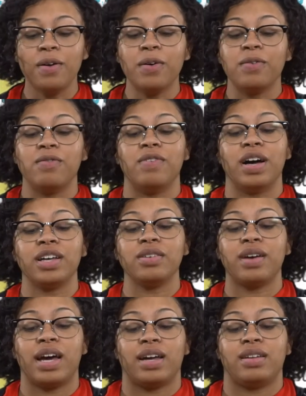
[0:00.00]
Value
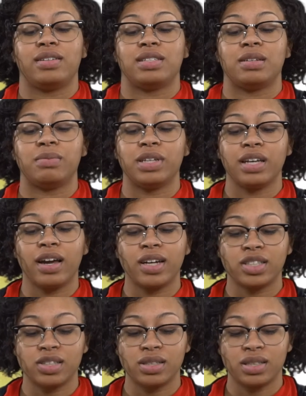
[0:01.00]
added, something
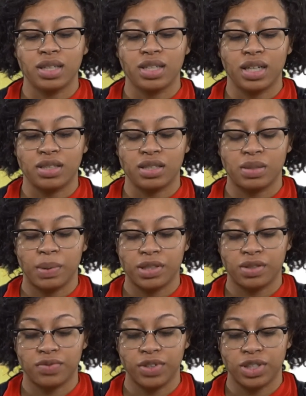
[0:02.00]
extra such as a
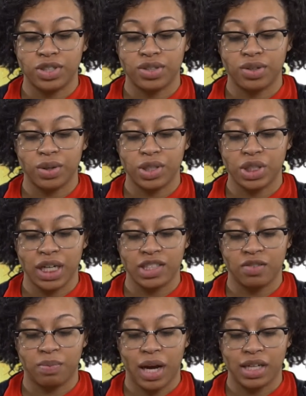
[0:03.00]
special feature or
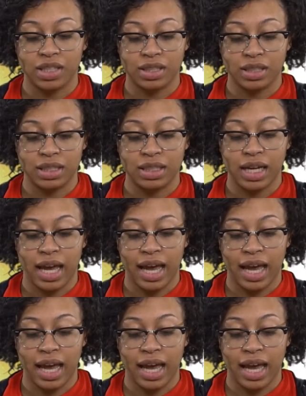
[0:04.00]
attractive packaging